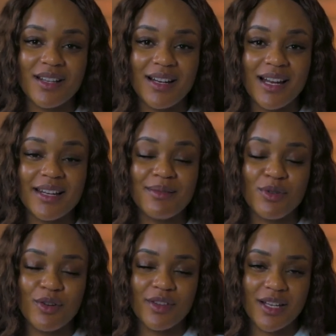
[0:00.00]
let him
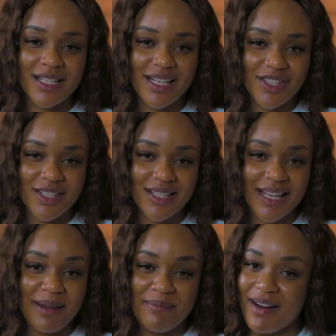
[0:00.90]
know of their intentions to
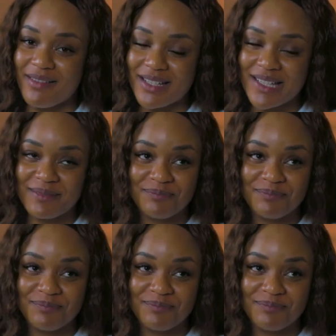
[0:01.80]
get married.